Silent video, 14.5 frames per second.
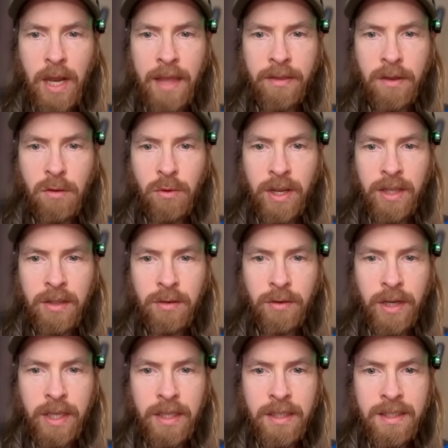and
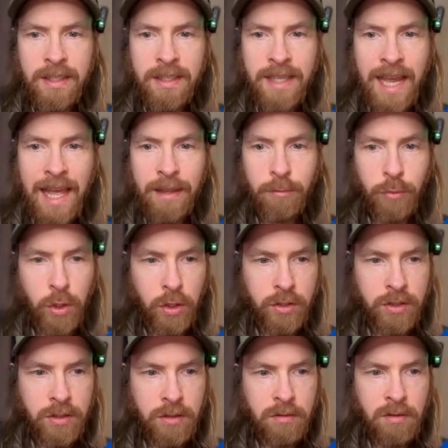directory
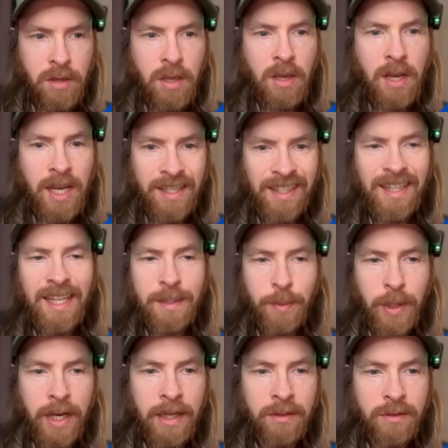sandboxed. I think that's
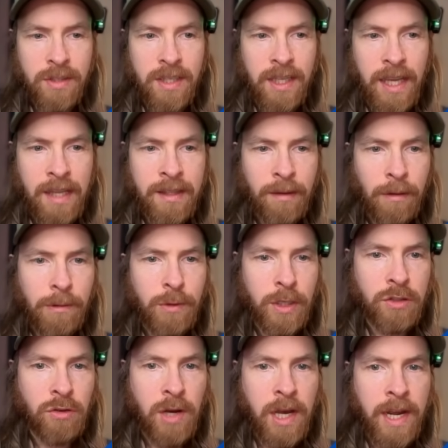pretty interesting. I think we
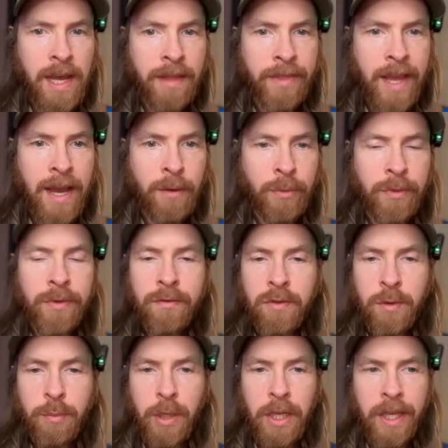want to try that out
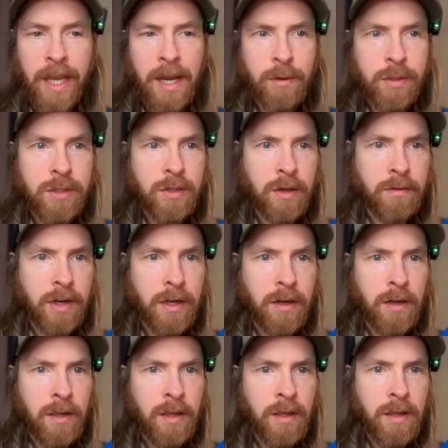for building our server.
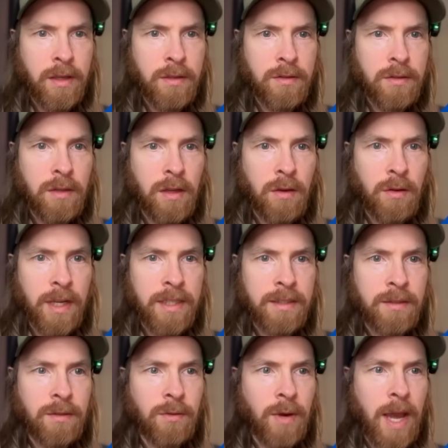So
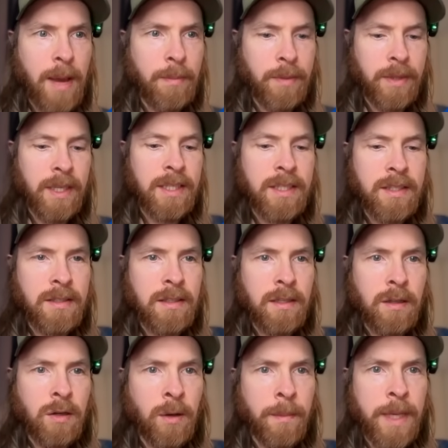let's grab this
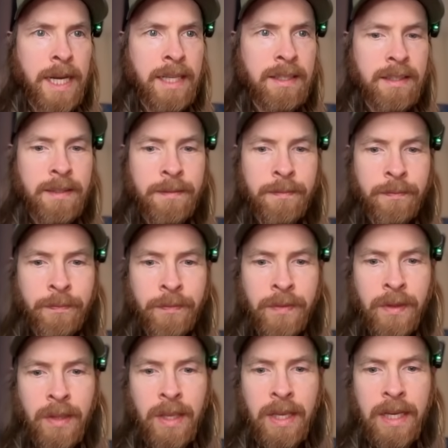command
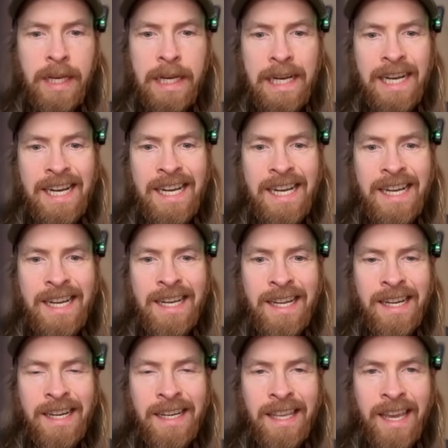
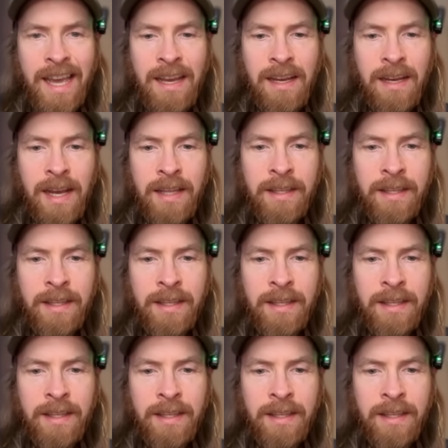and yeah, I